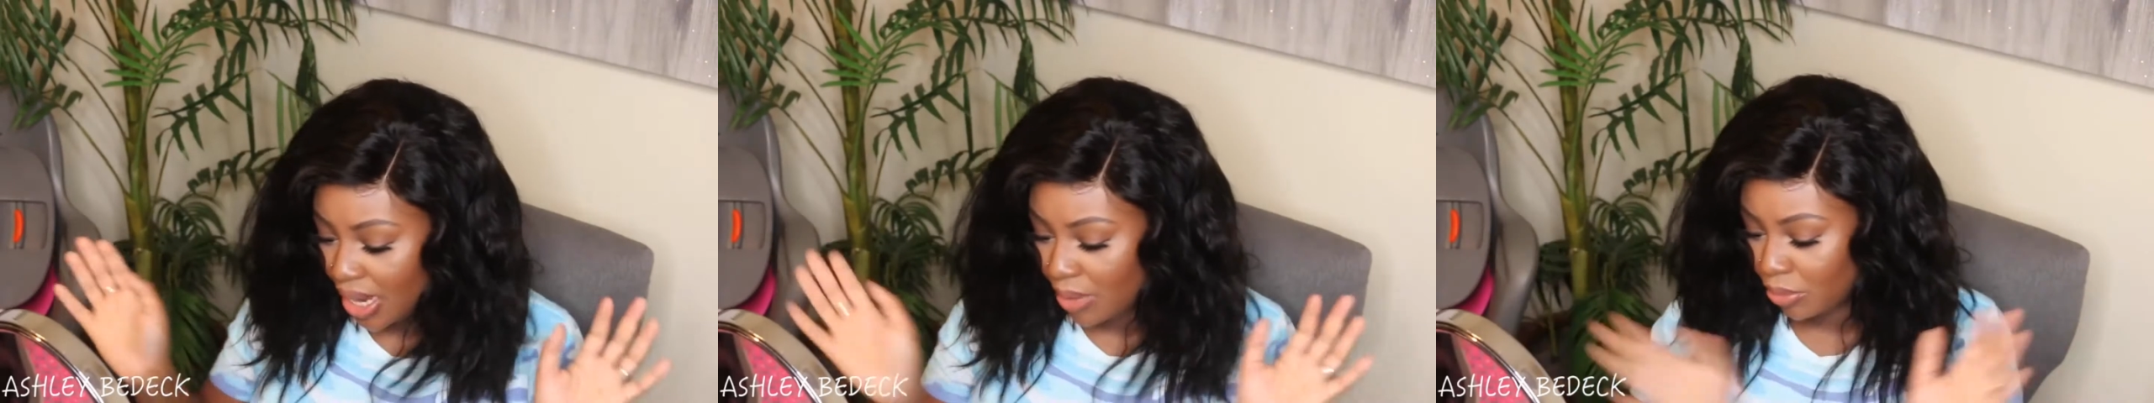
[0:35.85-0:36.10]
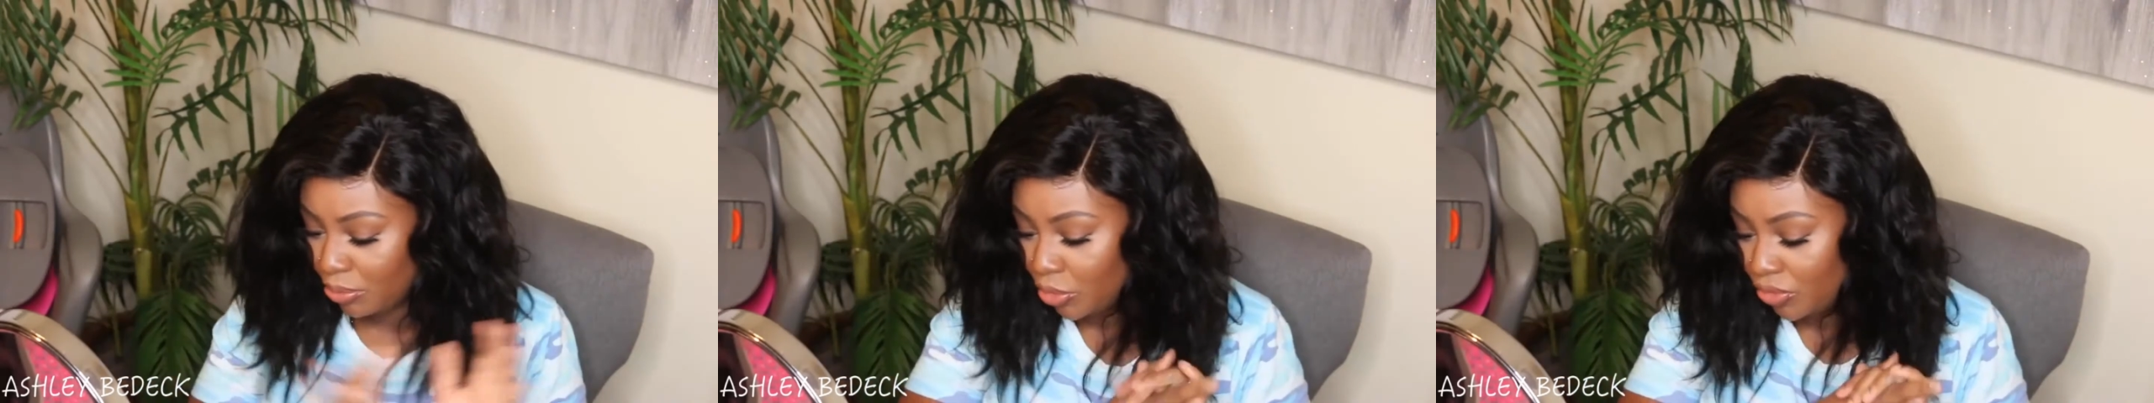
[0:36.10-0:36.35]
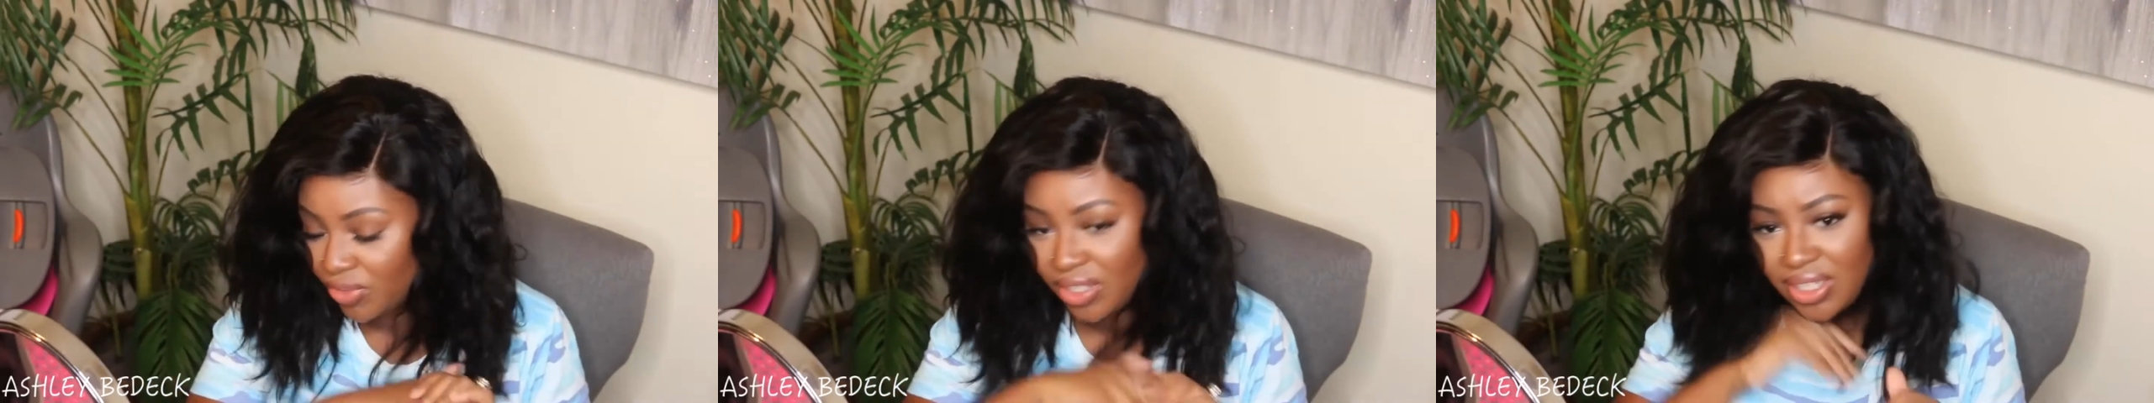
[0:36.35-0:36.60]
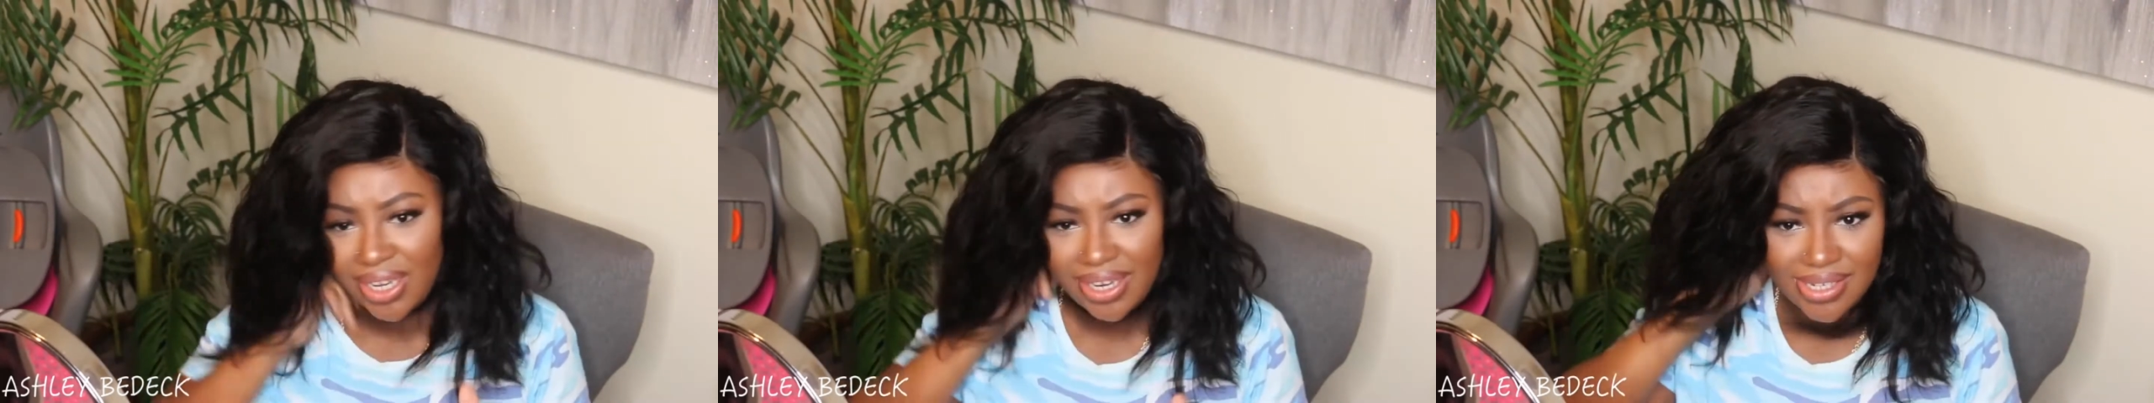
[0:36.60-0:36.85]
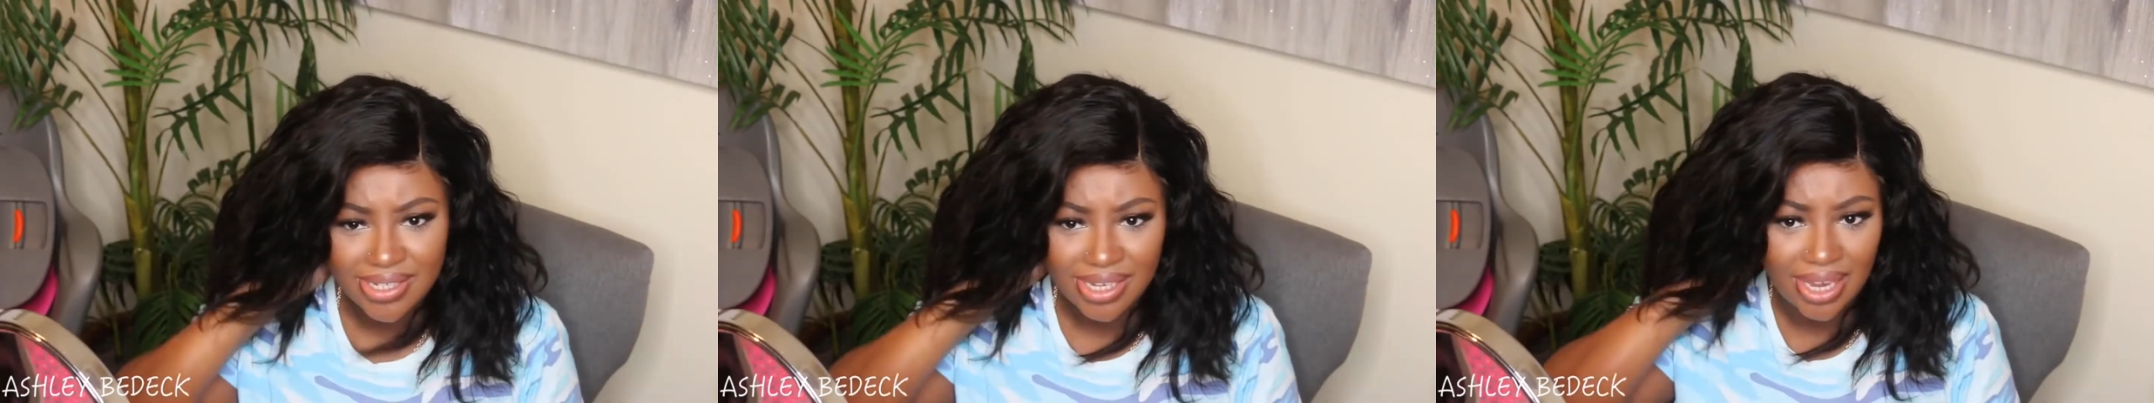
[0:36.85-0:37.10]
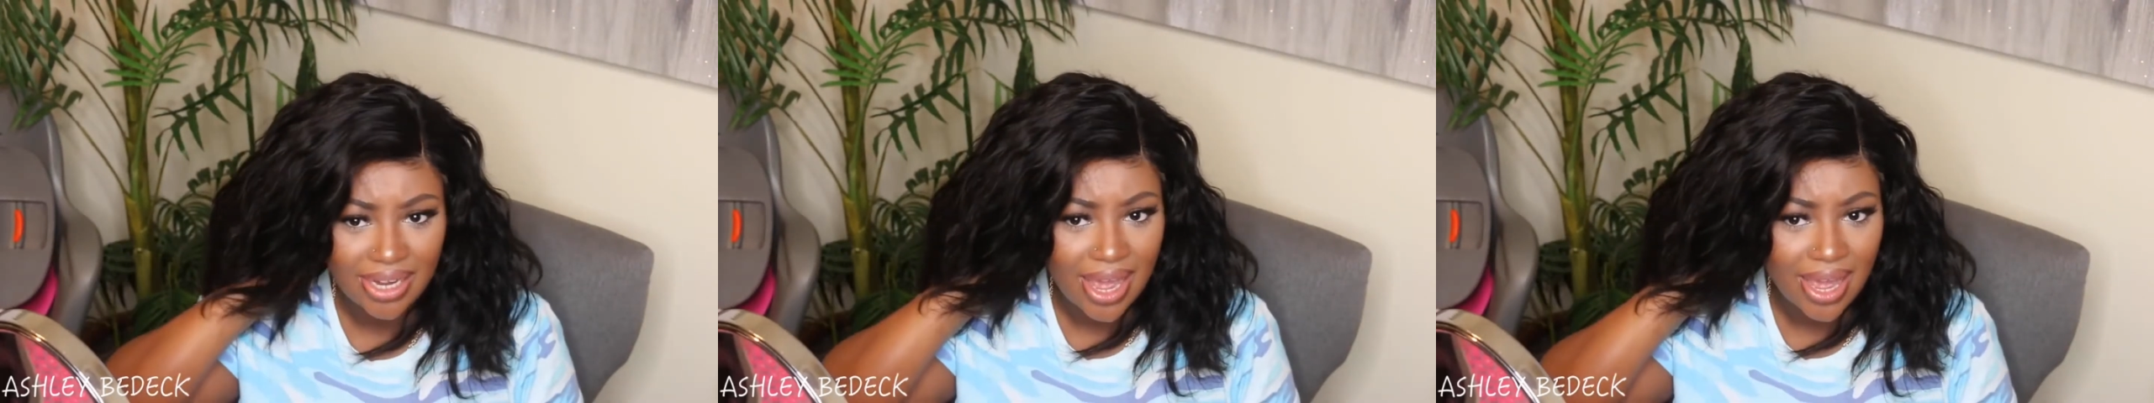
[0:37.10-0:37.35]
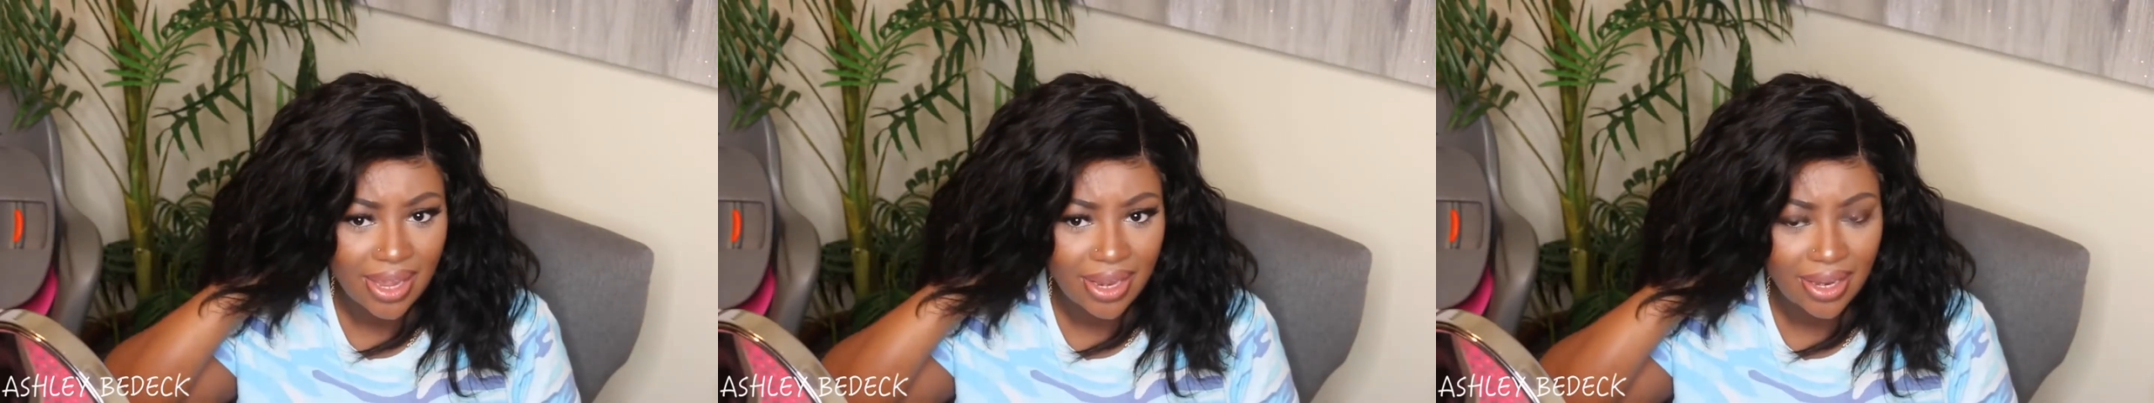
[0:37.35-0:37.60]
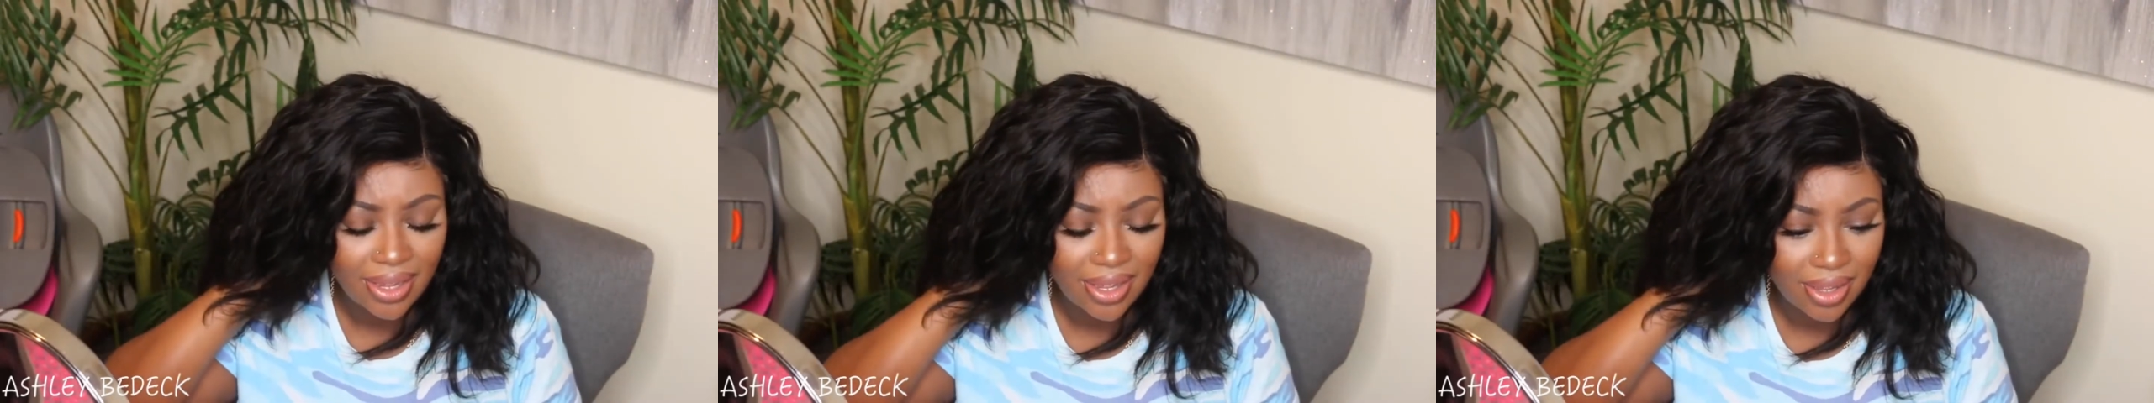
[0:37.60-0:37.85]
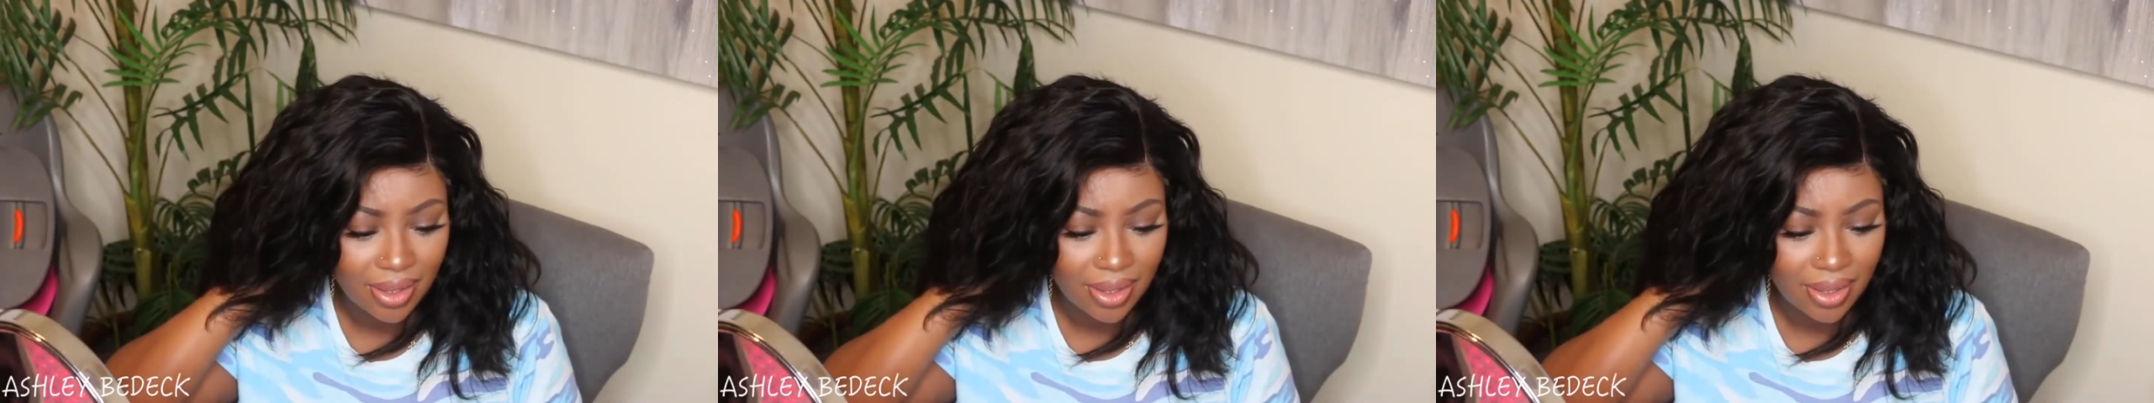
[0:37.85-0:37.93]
I removed the lace and I